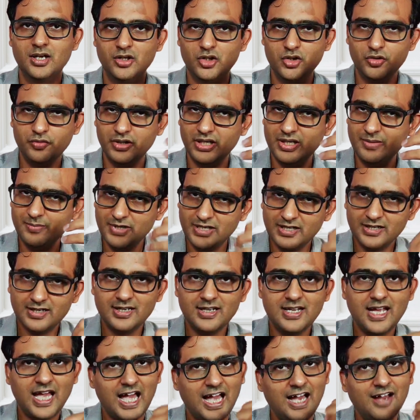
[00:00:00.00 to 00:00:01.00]
you would
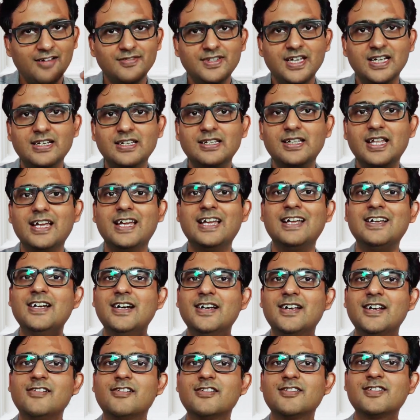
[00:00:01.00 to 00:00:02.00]
immediately have that anger
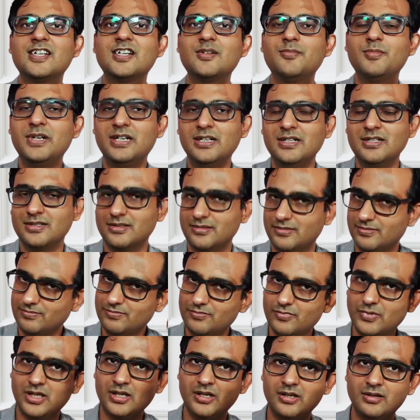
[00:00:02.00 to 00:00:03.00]
and resentment
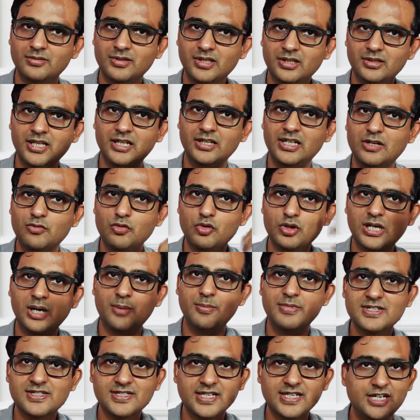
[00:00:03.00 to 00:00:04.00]
uh, that that would
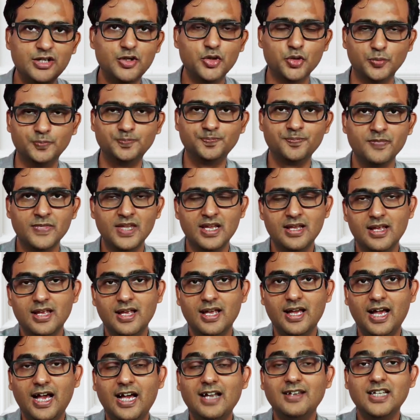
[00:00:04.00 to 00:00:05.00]
come inside you,
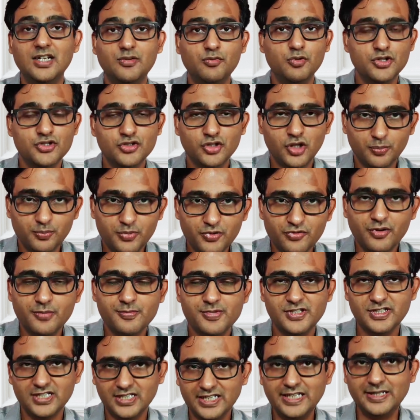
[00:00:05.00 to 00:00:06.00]
and that would stop you from
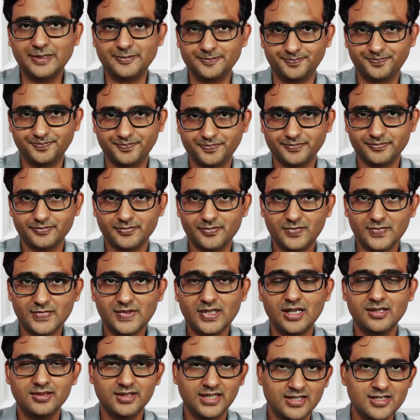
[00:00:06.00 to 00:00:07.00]
studying.
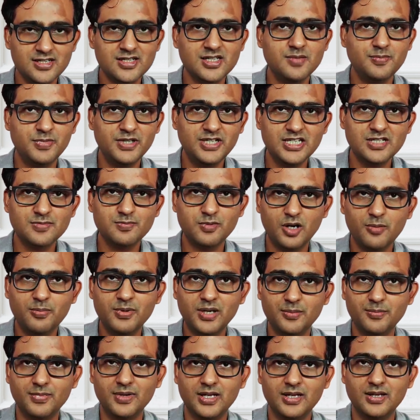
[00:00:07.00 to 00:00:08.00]
That is the biggest
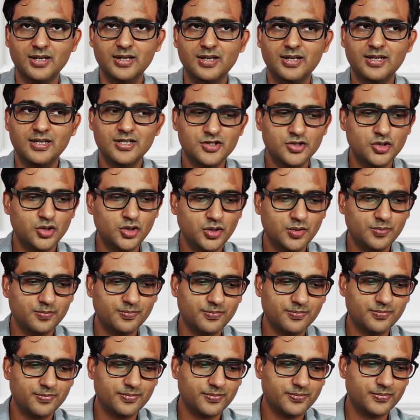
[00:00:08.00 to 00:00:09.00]
problem.
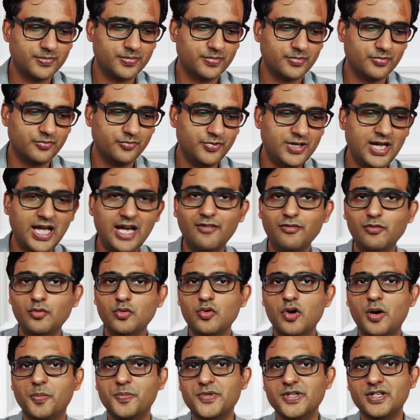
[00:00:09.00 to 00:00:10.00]
So we have
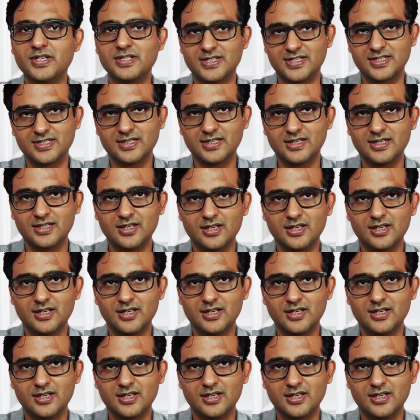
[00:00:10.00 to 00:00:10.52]
two options.